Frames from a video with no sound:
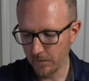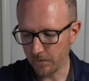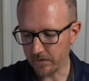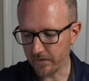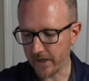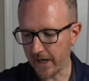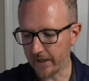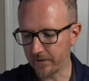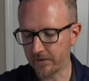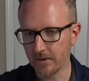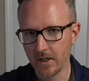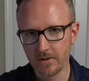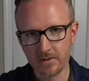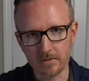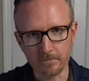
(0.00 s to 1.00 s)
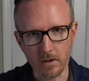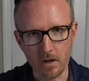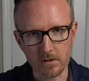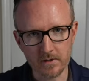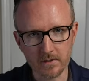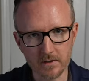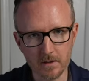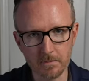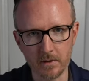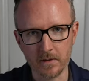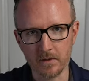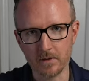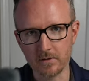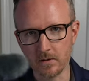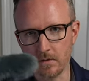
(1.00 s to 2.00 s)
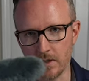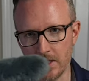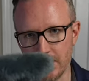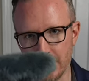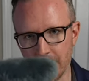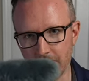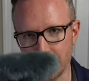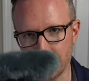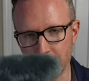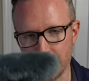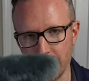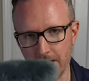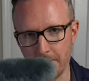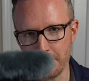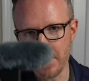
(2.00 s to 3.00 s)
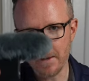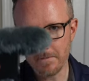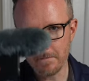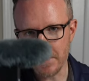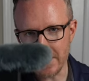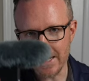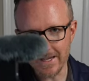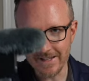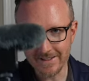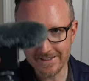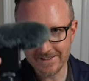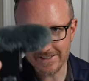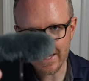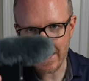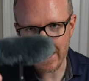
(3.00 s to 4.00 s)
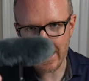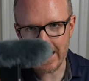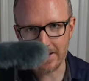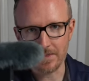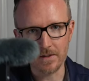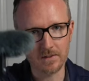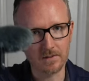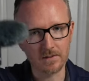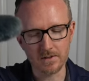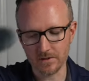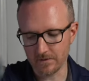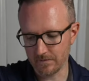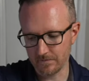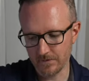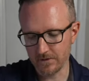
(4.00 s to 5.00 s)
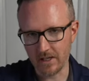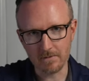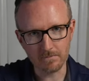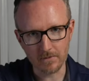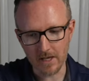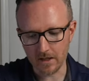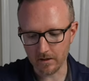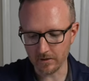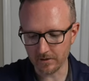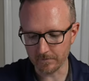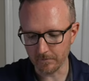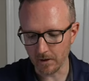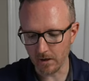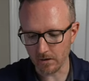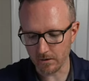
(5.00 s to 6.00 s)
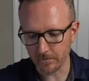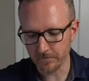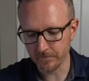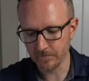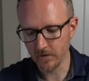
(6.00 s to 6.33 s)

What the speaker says: We've got its smaller sibling, the Sony ECM B10. This is just same thing, a little smaller.